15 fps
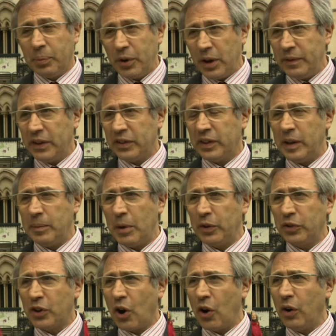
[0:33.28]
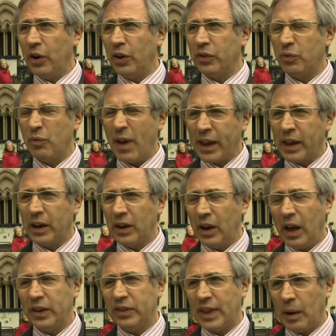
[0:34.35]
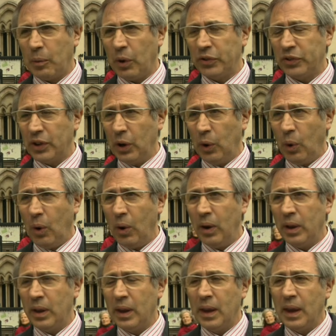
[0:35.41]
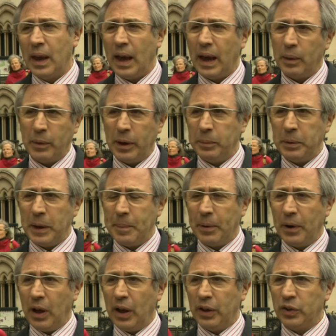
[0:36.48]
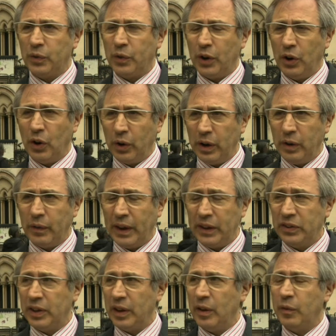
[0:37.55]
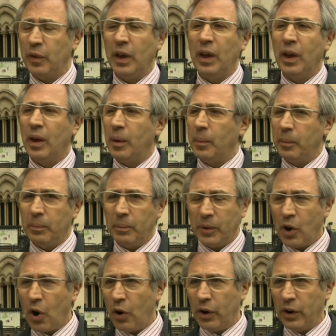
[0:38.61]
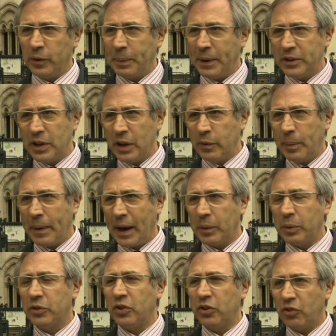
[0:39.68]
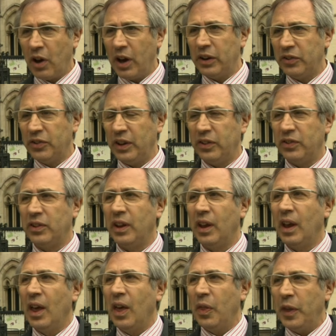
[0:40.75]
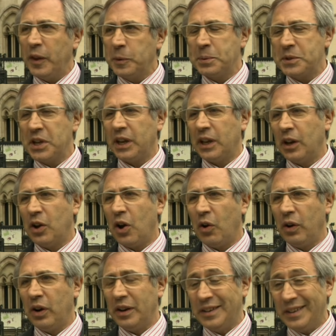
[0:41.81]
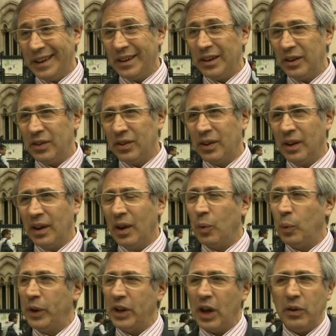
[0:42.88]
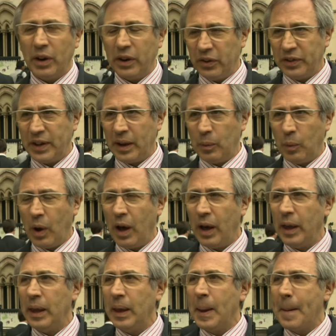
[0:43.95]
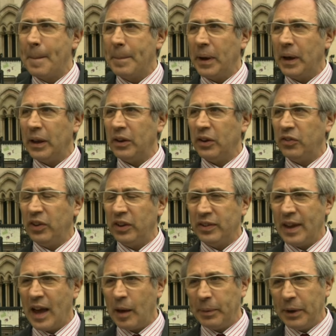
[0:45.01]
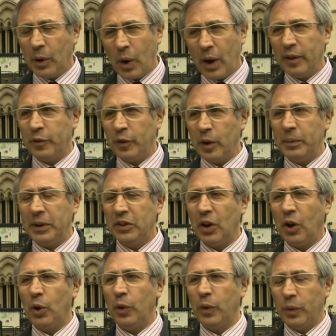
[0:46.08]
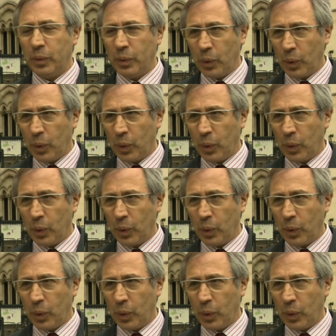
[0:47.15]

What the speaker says: Previously, most coroners recognised that was the law, and when people asked for a non-invasive, coroners bent over backwards to try and assist. This particular coroner didn't. We don't understand why, but she's now been quite firmly told